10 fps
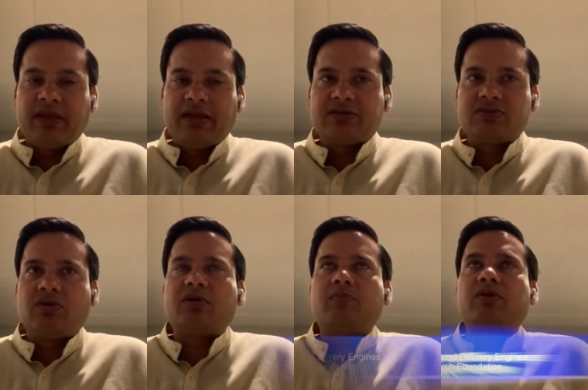It is
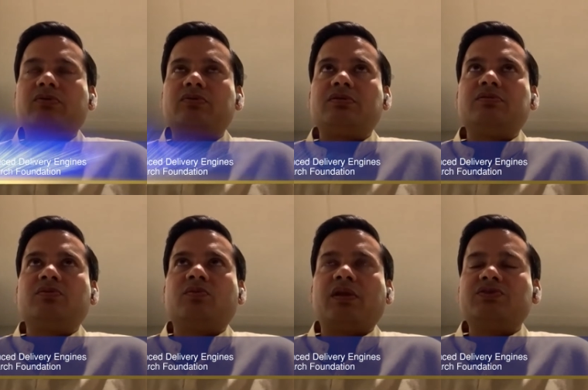not about
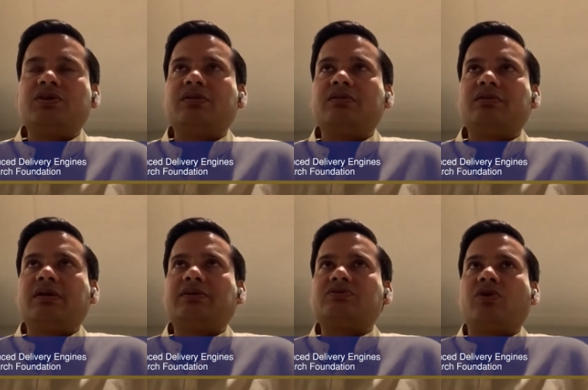the religion.
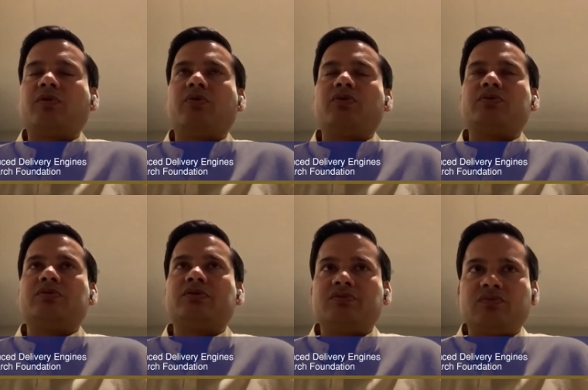It's not about
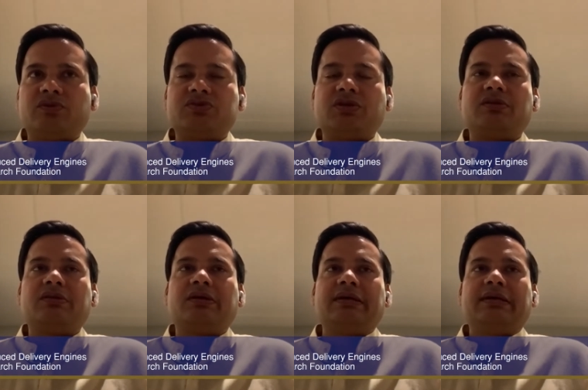conversion.